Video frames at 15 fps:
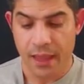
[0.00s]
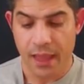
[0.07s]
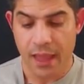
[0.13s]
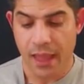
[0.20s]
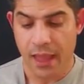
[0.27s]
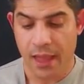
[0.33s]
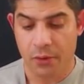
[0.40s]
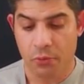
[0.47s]

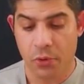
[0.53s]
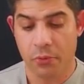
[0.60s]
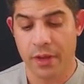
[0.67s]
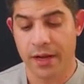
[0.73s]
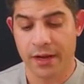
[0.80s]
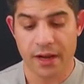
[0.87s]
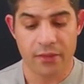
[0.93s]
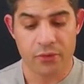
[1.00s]
And we
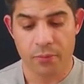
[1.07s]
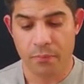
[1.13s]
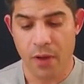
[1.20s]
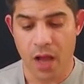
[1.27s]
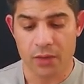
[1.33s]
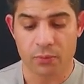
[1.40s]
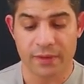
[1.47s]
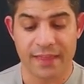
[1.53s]
win another
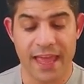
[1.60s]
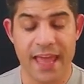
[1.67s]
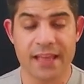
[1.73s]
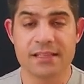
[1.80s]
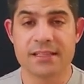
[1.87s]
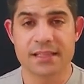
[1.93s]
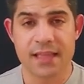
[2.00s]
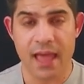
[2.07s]
pot with
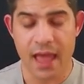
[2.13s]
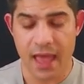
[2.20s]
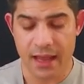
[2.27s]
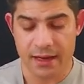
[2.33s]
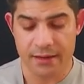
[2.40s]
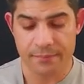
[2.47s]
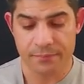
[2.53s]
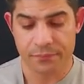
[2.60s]

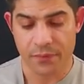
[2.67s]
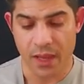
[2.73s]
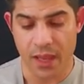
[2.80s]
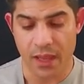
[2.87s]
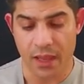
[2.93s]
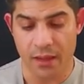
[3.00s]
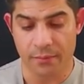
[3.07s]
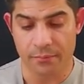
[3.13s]
Ace-10
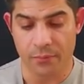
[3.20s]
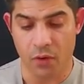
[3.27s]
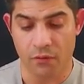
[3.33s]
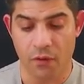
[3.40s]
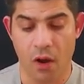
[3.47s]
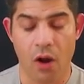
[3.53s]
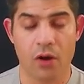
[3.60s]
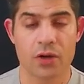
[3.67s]

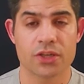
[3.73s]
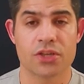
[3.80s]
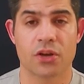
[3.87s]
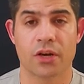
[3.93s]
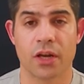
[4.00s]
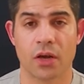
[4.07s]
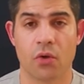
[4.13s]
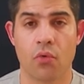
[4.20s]
of hearts
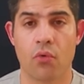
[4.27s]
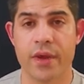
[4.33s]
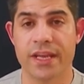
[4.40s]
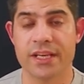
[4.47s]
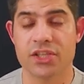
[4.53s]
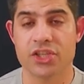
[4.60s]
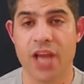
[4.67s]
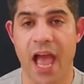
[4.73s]
on a
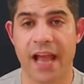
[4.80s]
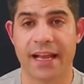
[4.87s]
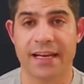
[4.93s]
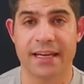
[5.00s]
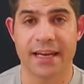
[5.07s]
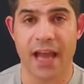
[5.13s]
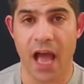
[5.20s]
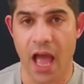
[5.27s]

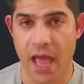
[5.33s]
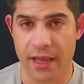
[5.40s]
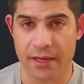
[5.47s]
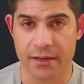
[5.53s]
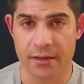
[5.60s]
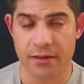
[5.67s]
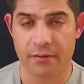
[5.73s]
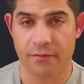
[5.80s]

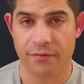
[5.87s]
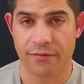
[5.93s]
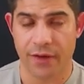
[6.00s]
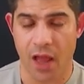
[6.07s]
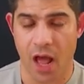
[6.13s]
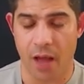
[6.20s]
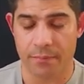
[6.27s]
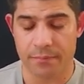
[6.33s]
Queen-Jack-9
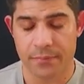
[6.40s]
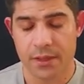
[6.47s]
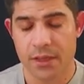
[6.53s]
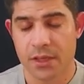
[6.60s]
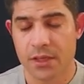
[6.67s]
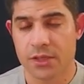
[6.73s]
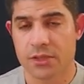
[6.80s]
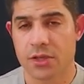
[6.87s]
flop.
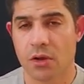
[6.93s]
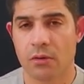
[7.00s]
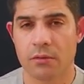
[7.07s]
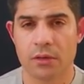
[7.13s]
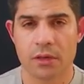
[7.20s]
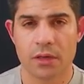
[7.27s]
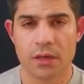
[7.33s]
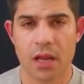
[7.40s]

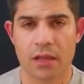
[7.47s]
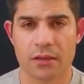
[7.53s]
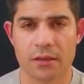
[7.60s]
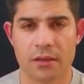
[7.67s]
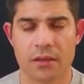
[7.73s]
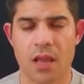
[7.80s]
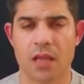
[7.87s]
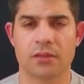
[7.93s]
So not